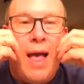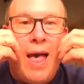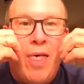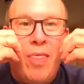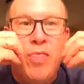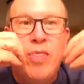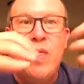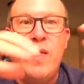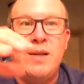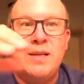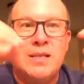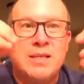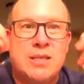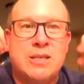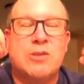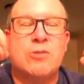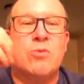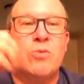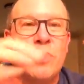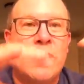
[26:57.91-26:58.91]

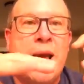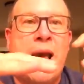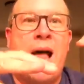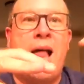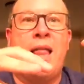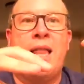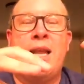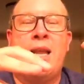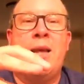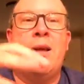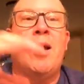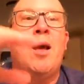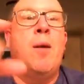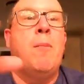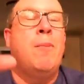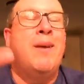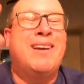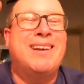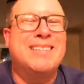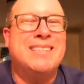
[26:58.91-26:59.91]
this reality,
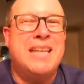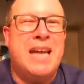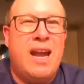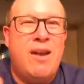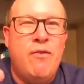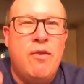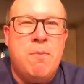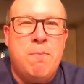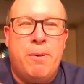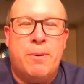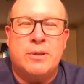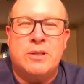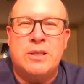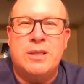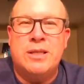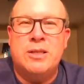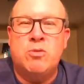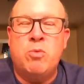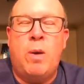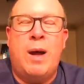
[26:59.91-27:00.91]
because every person
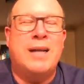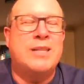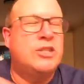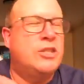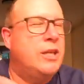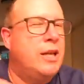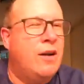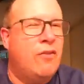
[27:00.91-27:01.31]
that's watching and